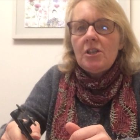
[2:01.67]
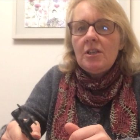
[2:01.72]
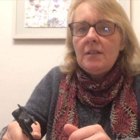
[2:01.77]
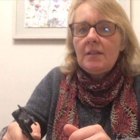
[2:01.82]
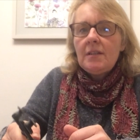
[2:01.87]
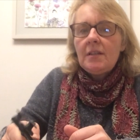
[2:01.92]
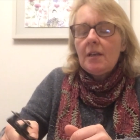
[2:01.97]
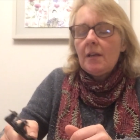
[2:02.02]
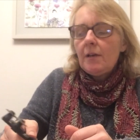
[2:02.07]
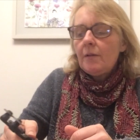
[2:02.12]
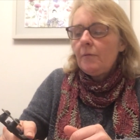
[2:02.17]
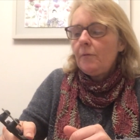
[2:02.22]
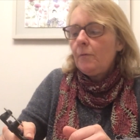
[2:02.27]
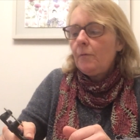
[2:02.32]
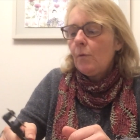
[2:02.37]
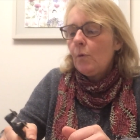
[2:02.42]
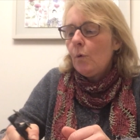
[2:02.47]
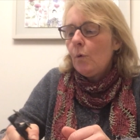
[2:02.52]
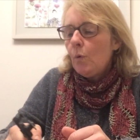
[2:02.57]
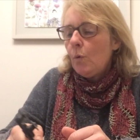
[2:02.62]
easier
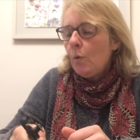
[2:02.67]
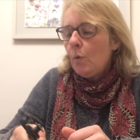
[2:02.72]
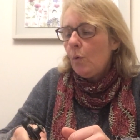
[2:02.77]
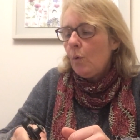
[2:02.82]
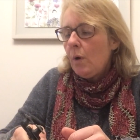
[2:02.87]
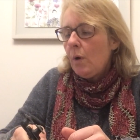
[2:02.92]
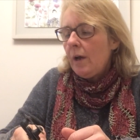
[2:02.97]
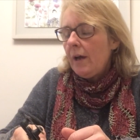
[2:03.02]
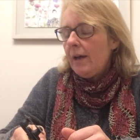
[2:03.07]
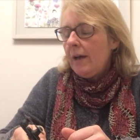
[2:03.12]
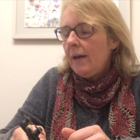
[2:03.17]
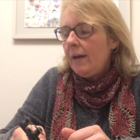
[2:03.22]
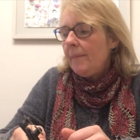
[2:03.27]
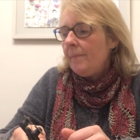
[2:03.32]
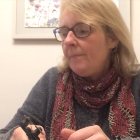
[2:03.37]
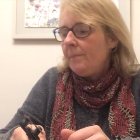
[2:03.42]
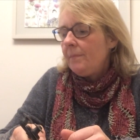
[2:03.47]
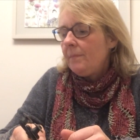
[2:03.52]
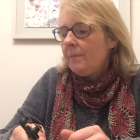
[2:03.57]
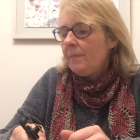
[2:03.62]
for
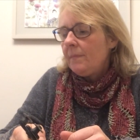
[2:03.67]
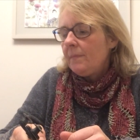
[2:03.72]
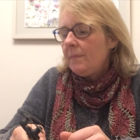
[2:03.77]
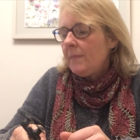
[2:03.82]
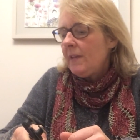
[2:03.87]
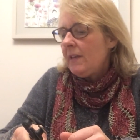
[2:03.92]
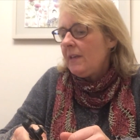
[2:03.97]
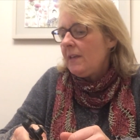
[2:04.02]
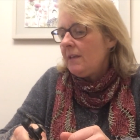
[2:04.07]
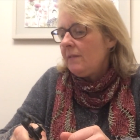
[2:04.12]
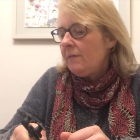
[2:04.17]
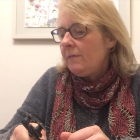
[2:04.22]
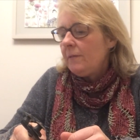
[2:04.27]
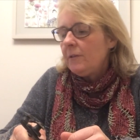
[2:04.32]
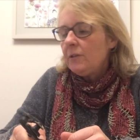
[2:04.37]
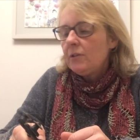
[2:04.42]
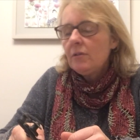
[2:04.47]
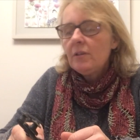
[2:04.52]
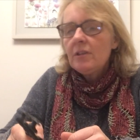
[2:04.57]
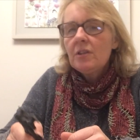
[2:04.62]

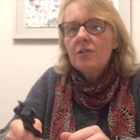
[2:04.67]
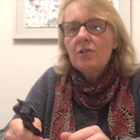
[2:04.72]
doing